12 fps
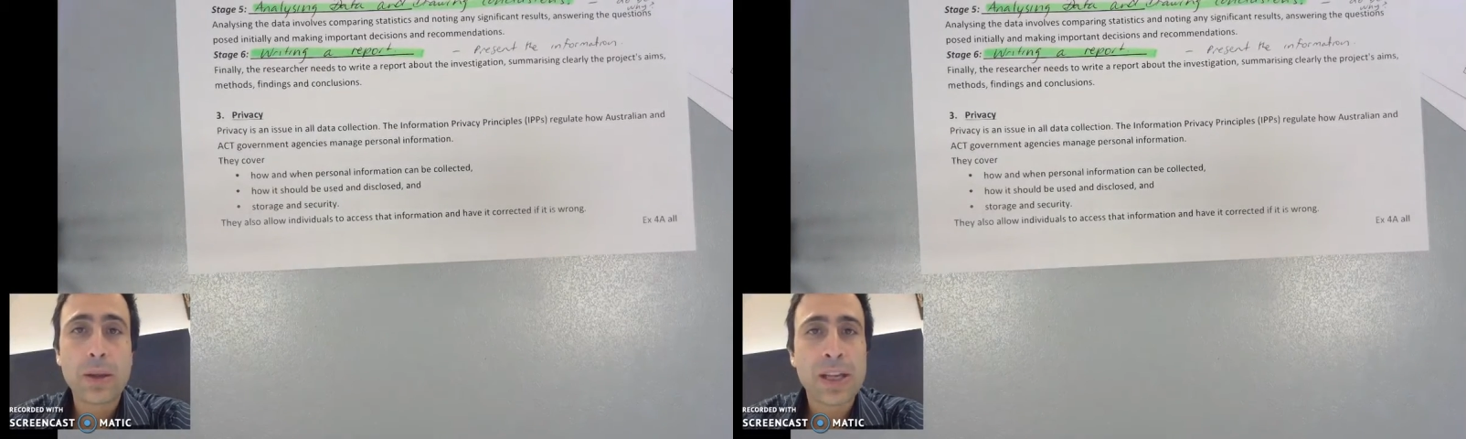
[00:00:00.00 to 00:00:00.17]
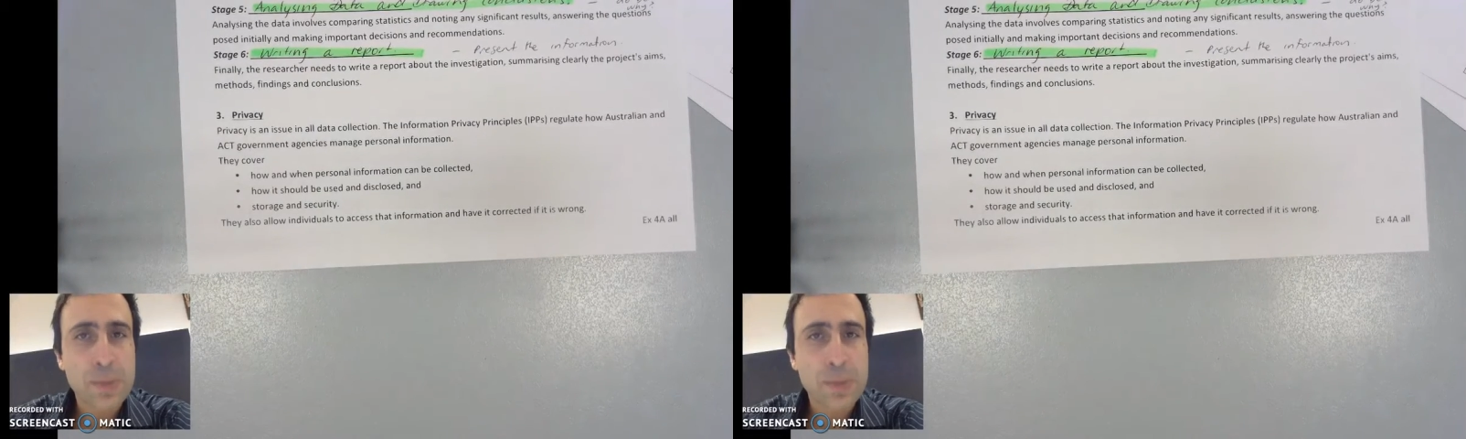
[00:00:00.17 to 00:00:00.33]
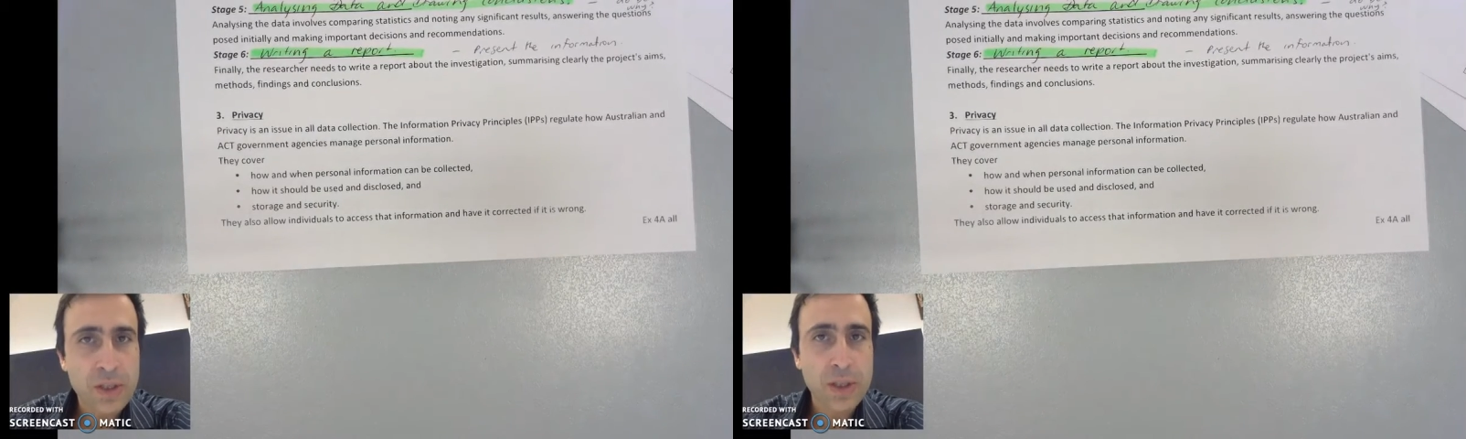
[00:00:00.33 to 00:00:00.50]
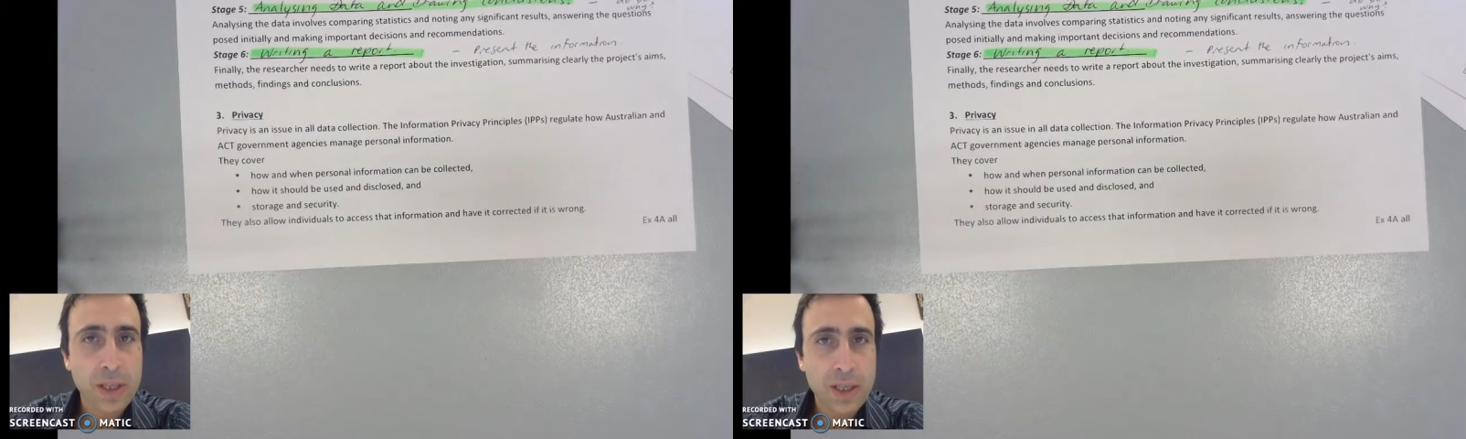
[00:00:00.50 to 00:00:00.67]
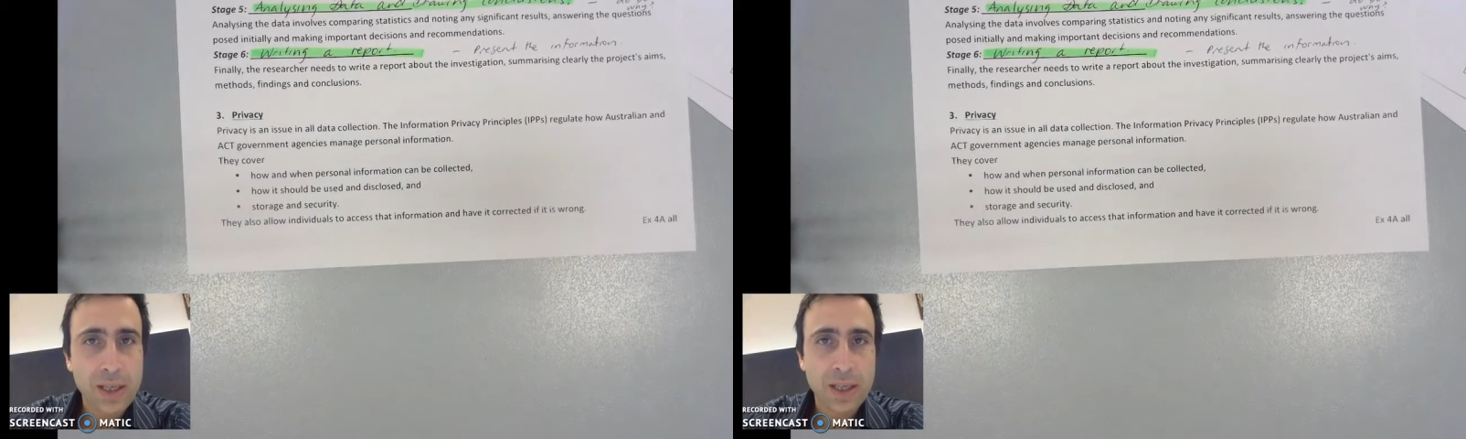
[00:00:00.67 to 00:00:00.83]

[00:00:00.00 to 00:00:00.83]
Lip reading: especially